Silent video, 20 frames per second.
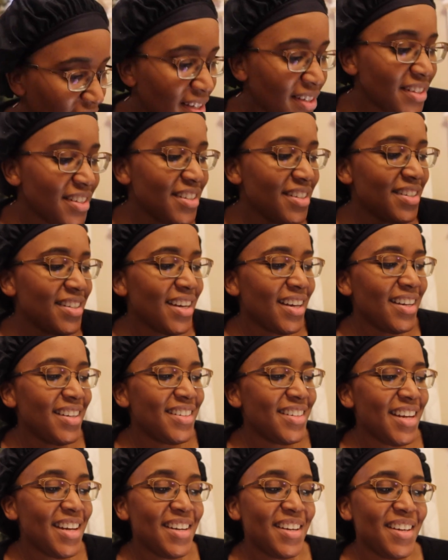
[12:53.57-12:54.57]
And she said,
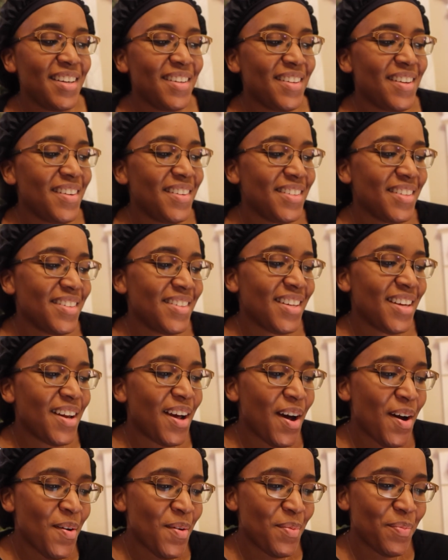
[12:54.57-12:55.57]
Danielle also said,
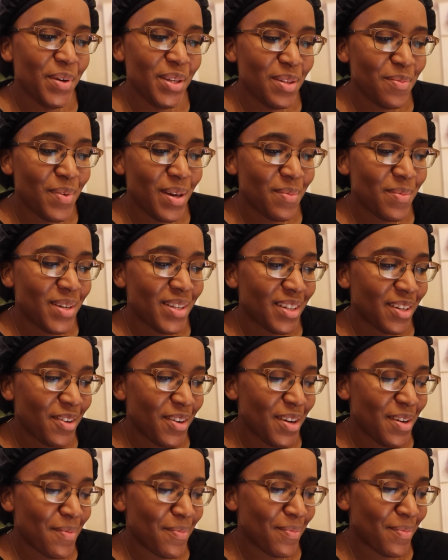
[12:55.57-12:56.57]
oh, and put the baby in the
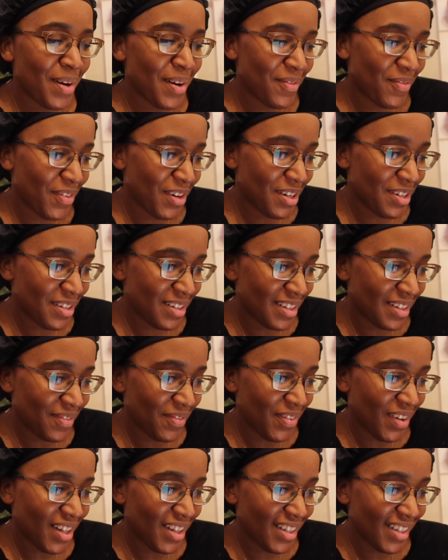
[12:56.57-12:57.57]
crib. My first
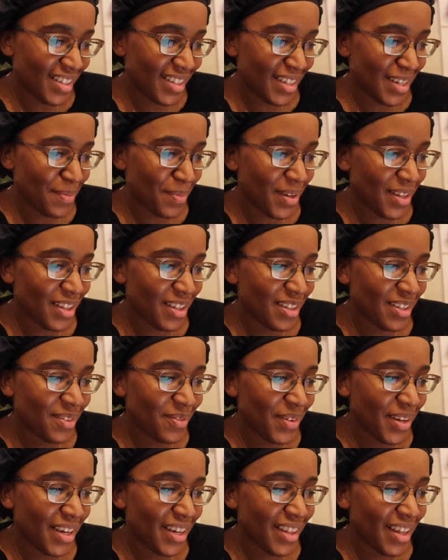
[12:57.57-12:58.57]
fell asleep in the
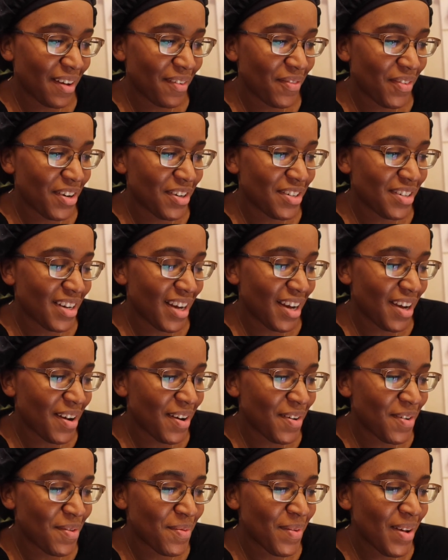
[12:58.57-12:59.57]
swing that first night
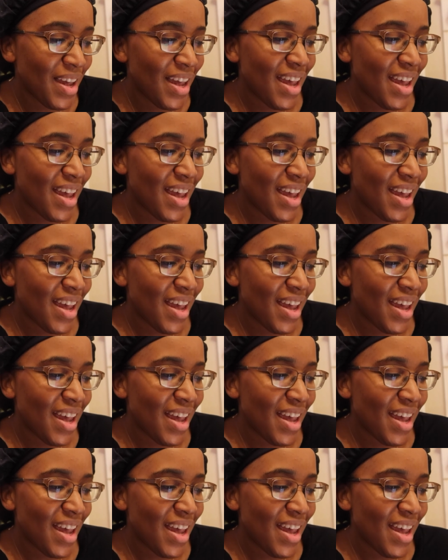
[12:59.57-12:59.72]
home,